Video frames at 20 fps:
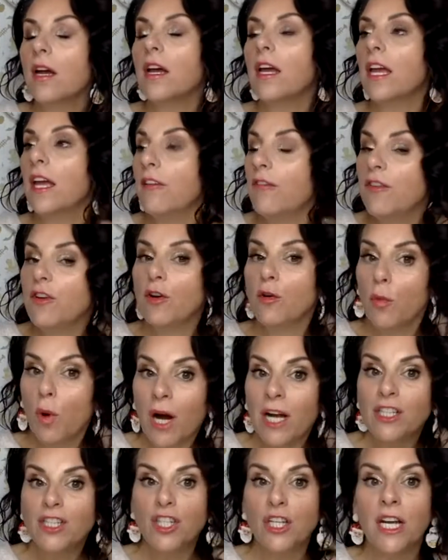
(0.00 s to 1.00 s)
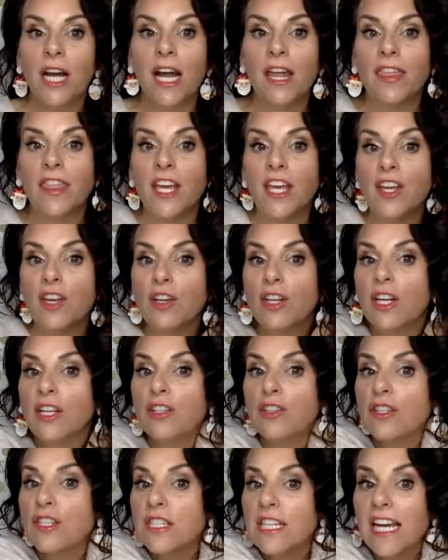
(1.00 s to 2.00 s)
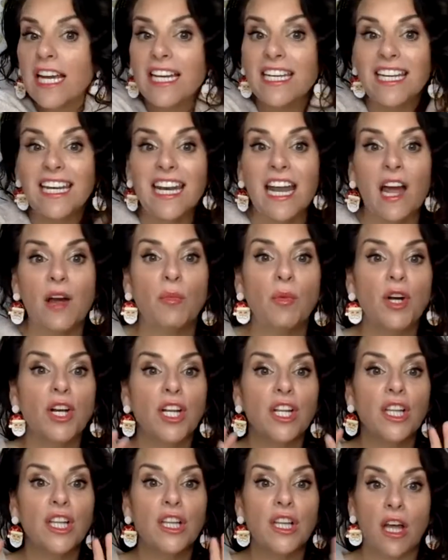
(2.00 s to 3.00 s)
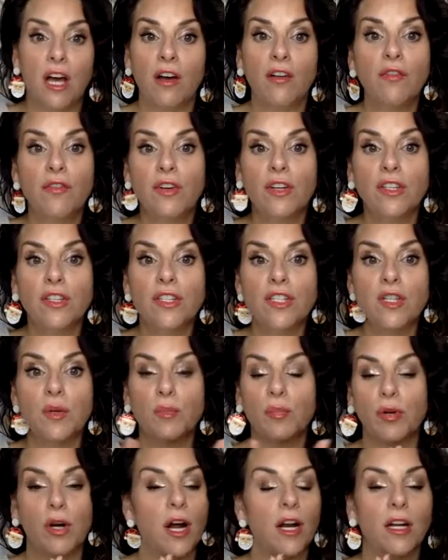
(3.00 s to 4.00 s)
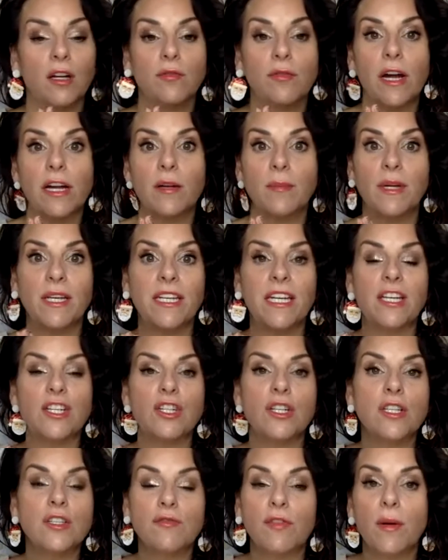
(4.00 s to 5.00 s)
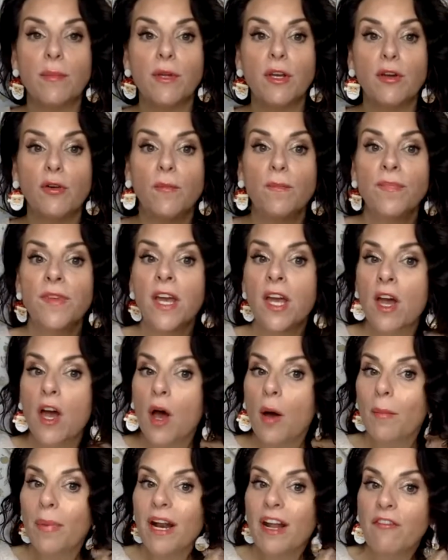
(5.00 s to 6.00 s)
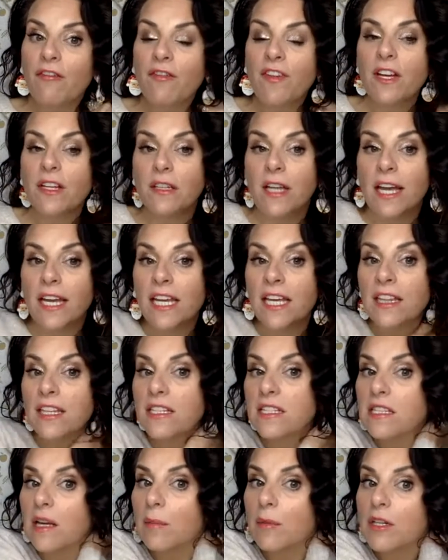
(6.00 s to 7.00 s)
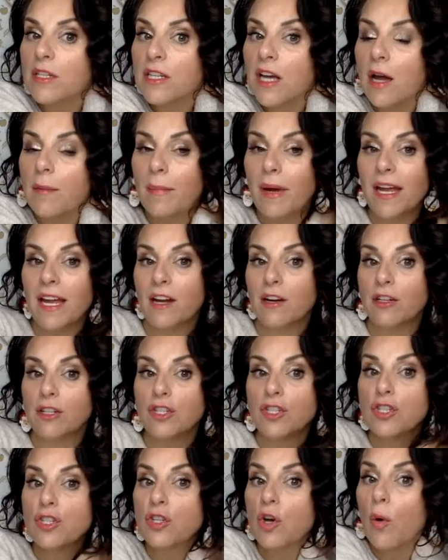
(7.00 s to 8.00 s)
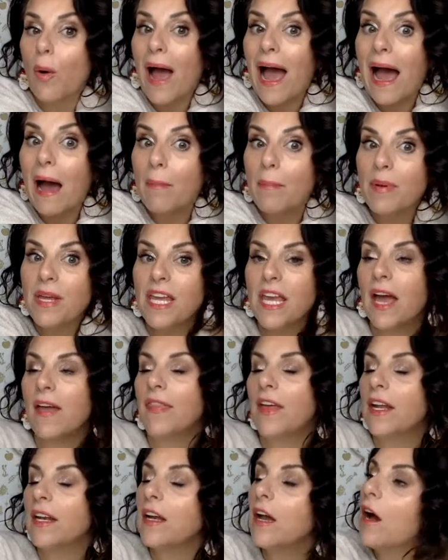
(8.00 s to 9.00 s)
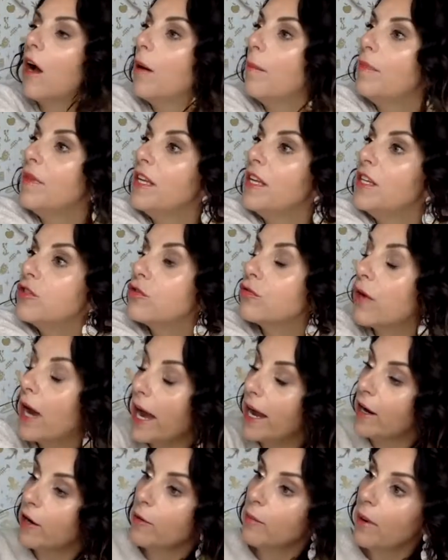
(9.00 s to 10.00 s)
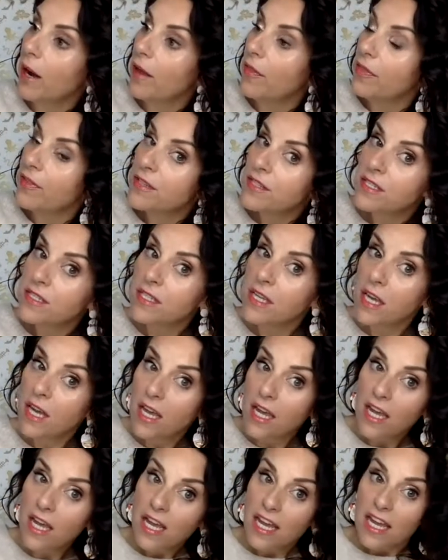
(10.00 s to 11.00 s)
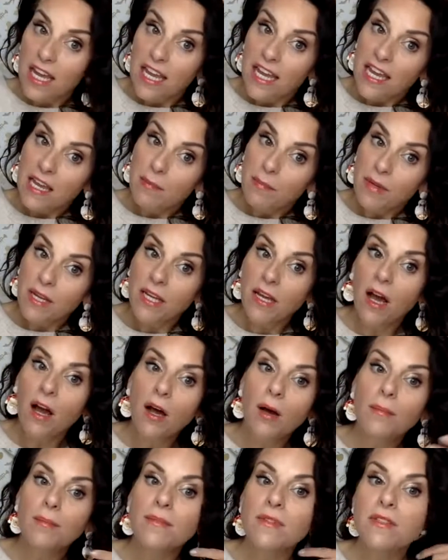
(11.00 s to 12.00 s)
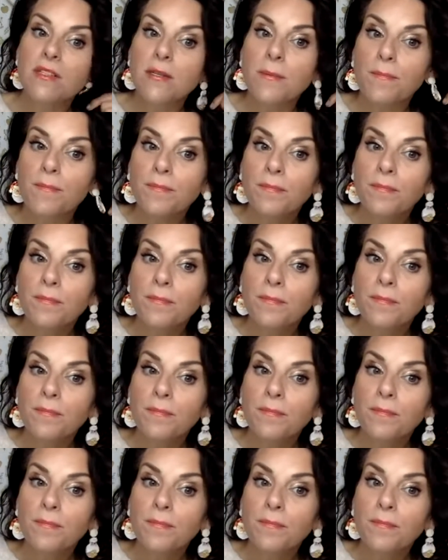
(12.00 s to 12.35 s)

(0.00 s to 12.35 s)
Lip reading: if you're watching, I think you'll understand, and I would love some product recommendations from you. But I feel like in the summertime, my hair is so happy, and then come these drier months, it becomes